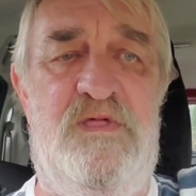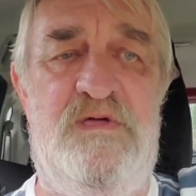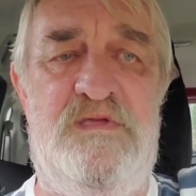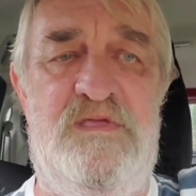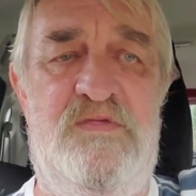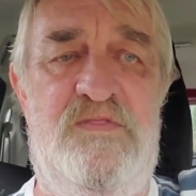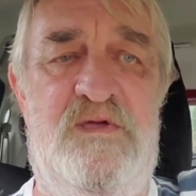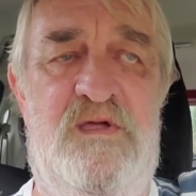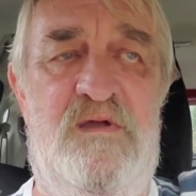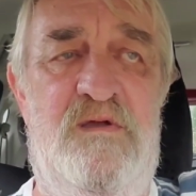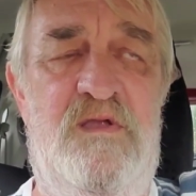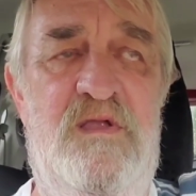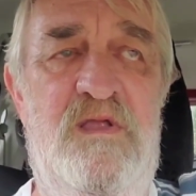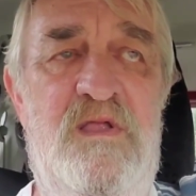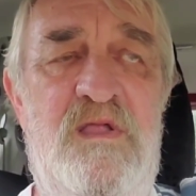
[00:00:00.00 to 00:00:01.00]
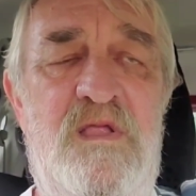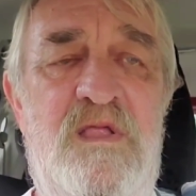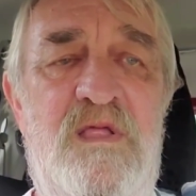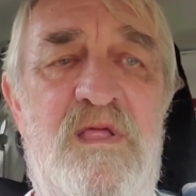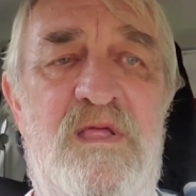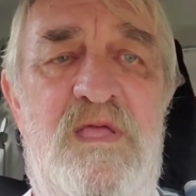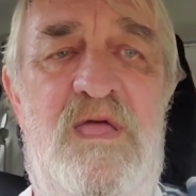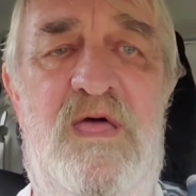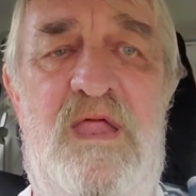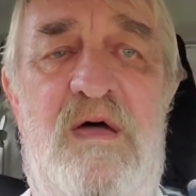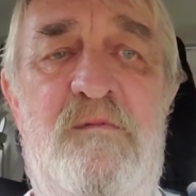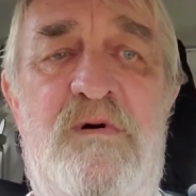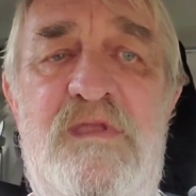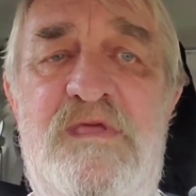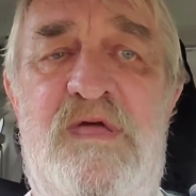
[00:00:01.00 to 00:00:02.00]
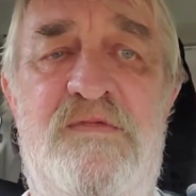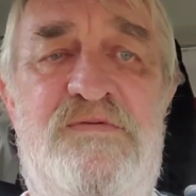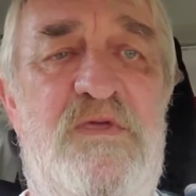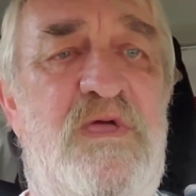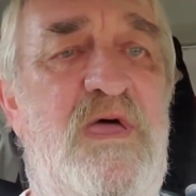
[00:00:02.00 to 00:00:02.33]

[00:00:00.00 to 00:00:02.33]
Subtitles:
lucky there. And I went against